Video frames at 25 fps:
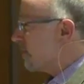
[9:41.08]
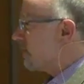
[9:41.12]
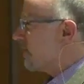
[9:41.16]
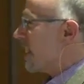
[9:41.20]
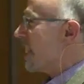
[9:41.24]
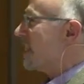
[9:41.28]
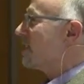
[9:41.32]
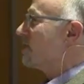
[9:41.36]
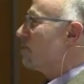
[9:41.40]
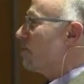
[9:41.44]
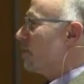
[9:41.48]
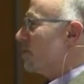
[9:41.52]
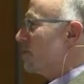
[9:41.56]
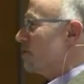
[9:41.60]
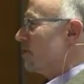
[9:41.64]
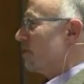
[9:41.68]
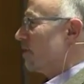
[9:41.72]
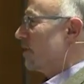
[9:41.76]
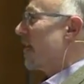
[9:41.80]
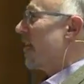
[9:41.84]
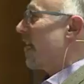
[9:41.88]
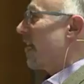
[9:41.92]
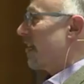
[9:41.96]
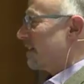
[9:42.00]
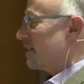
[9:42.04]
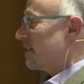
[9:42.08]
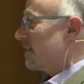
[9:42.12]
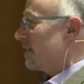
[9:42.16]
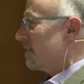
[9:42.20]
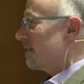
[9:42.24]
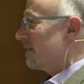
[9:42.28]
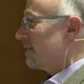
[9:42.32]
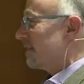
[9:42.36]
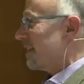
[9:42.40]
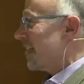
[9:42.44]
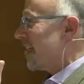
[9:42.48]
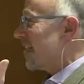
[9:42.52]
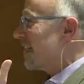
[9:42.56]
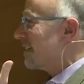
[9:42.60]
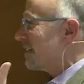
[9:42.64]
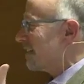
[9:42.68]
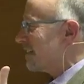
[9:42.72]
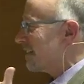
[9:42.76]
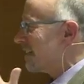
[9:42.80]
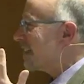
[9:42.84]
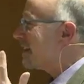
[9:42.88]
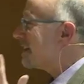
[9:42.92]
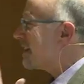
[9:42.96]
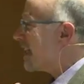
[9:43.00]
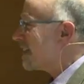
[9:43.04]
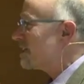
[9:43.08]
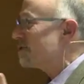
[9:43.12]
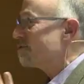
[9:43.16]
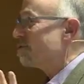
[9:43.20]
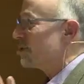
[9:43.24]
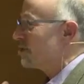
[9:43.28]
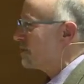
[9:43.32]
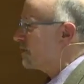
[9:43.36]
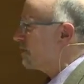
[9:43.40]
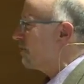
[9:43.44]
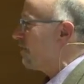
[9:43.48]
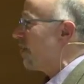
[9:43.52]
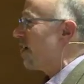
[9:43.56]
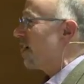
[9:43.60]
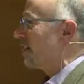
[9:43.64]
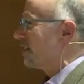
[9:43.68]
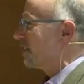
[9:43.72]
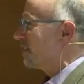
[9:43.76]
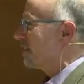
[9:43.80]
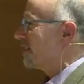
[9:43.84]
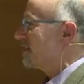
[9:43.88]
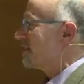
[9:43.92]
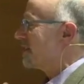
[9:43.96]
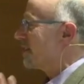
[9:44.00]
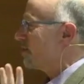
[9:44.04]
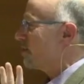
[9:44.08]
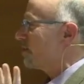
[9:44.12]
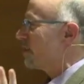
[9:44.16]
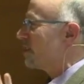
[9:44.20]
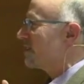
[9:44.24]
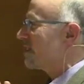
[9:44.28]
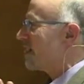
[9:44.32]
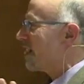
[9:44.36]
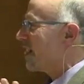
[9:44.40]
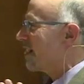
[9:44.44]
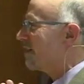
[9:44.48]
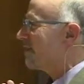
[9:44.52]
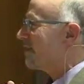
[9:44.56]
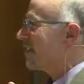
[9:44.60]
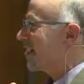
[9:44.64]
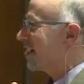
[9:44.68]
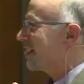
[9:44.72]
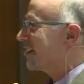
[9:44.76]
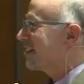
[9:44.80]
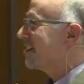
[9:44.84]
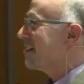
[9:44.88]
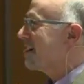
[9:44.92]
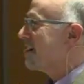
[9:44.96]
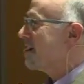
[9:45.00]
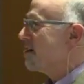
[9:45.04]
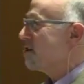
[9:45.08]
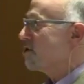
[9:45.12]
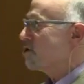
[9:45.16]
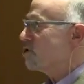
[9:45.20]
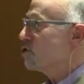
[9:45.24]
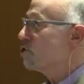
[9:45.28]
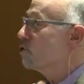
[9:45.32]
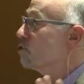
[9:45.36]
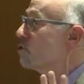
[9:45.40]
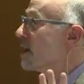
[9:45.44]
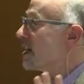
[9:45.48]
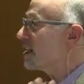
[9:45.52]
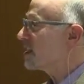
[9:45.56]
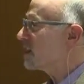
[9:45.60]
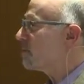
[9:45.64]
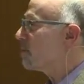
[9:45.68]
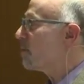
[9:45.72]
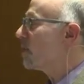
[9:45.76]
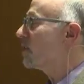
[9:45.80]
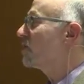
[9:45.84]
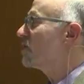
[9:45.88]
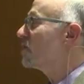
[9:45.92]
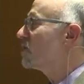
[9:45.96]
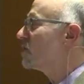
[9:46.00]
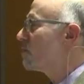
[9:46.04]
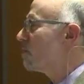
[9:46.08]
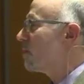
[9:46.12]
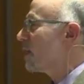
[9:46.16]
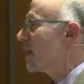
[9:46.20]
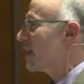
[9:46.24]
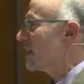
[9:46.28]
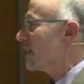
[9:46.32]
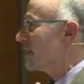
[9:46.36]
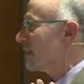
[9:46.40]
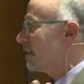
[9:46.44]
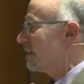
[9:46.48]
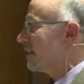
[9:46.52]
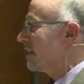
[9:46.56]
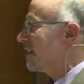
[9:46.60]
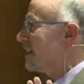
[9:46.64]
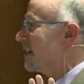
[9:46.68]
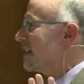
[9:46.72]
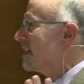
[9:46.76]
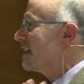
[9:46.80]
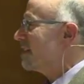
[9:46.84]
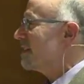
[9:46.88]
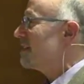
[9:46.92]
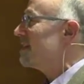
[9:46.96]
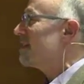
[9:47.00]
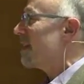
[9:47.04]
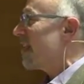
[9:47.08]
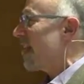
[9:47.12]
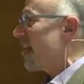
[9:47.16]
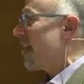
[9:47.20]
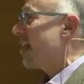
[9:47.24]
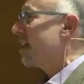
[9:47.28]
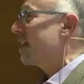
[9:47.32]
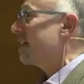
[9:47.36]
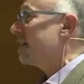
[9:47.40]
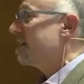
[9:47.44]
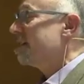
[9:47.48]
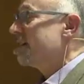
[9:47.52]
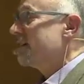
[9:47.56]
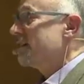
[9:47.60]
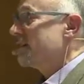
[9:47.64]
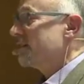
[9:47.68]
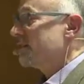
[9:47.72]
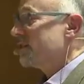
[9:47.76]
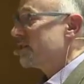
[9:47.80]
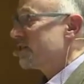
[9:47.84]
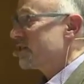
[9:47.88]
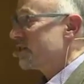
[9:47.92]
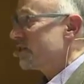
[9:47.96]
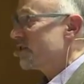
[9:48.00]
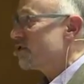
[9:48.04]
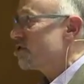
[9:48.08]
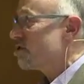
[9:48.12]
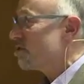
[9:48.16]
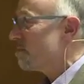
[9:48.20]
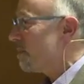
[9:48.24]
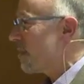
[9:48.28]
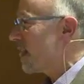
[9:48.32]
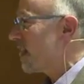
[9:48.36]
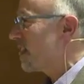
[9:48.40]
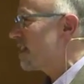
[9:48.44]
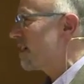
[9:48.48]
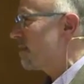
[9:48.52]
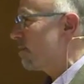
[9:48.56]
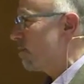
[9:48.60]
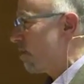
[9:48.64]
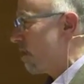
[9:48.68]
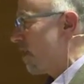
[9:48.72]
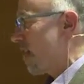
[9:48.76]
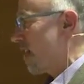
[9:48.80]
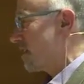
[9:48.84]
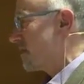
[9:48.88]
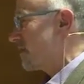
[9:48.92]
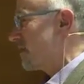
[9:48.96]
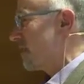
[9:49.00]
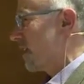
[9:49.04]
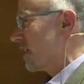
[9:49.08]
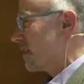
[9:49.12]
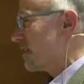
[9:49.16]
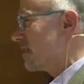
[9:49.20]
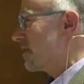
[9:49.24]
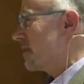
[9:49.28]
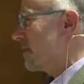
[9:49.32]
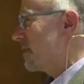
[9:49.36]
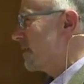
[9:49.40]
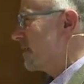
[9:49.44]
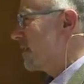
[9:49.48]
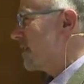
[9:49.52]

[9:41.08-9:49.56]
that's what you'll get. That, and that's what's fun, is that you get to have that, you get to participate in that decision-making process.